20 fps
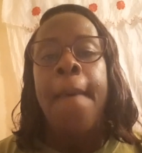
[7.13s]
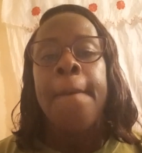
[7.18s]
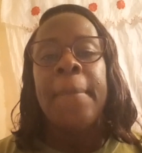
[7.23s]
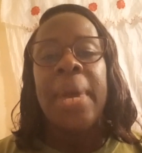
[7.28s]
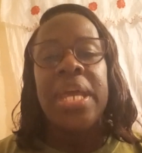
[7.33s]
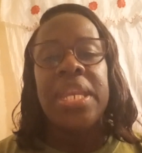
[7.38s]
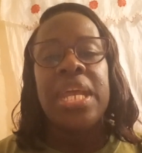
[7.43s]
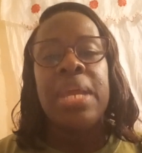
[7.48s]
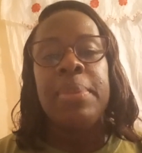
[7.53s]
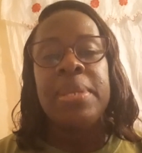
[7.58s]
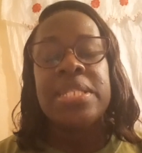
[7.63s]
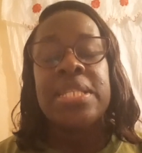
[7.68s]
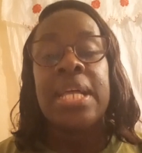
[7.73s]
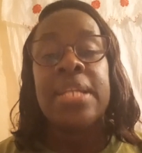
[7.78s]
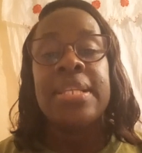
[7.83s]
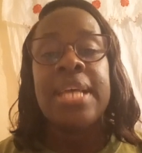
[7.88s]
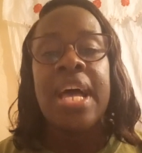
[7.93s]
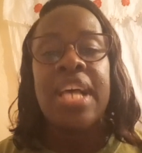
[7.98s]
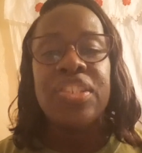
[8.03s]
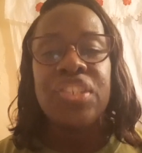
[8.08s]
My name is
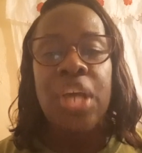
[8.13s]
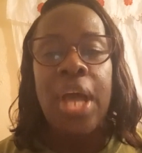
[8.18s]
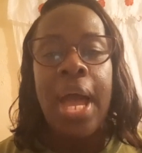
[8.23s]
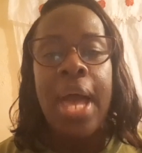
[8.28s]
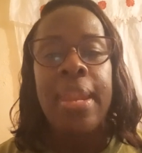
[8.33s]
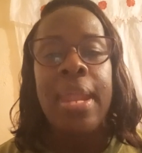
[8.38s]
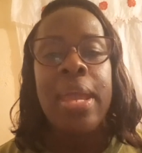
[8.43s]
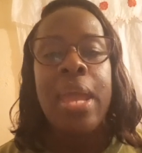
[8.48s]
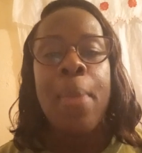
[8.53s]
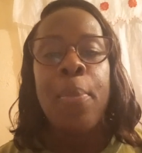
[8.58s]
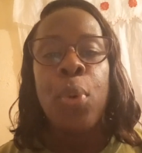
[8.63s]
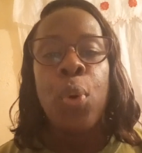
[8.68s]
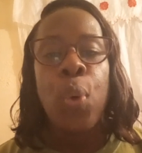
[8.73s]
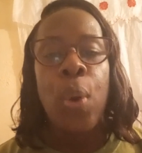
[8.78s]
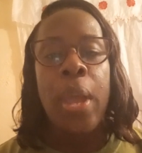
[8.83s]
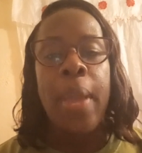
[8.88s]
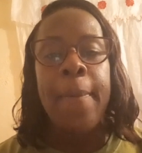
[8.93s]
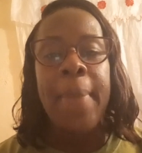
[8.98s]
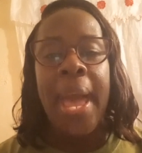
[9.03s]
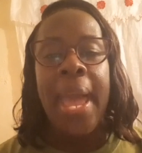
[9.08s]
Natasha and I am
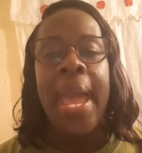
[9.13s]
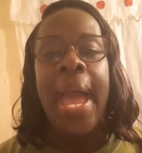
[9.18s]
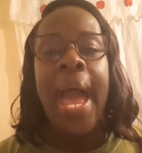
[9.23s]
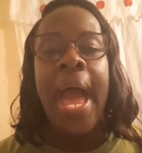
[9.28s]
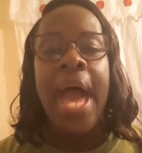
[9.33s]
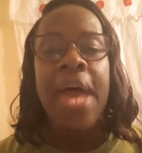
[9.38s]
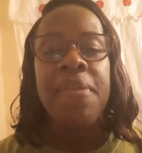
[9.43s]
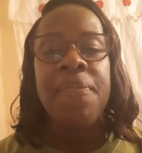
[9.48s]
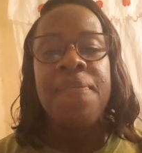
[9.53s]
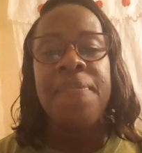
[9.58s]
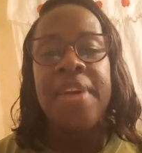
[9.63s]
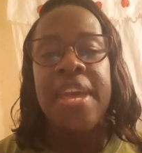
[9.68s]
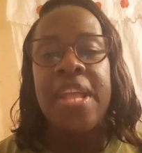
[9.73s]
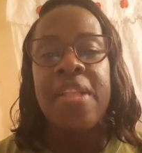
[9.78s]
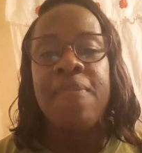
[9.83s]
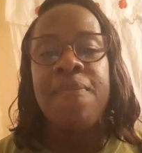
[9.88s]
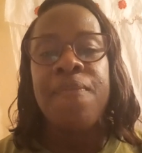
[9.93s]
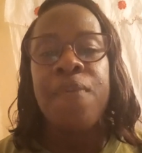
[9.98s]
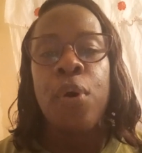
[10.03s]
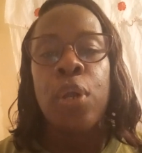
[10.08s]
going by at
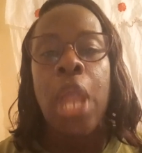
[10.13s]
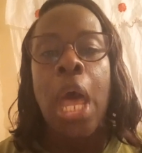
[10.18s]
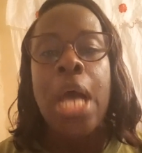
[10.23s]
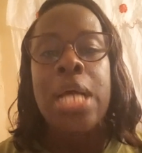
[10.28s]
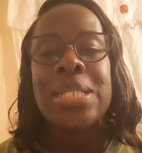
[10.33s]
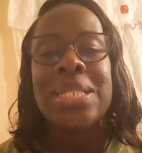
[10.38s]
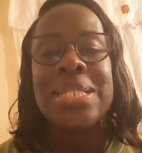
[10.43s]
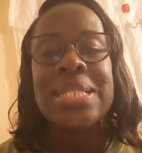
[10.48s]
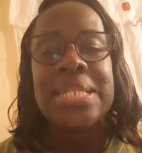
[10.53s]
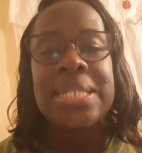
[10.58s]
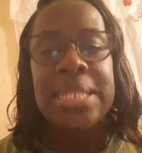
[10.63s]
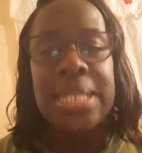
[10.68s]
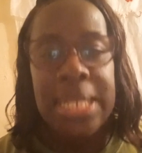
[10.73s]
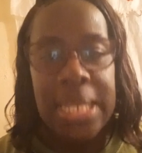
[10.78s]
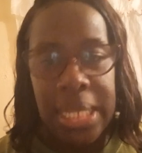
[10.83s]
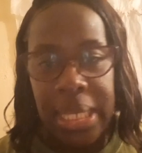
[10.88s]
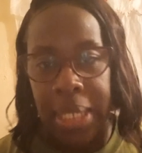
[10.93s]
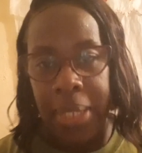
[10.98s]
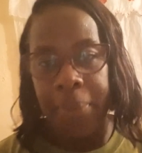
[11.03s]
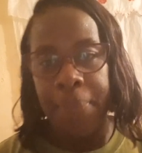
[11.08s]
Faithful
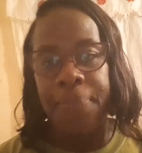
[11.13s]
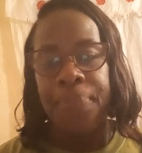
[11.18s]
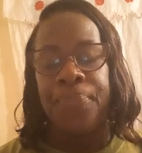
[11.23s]
T.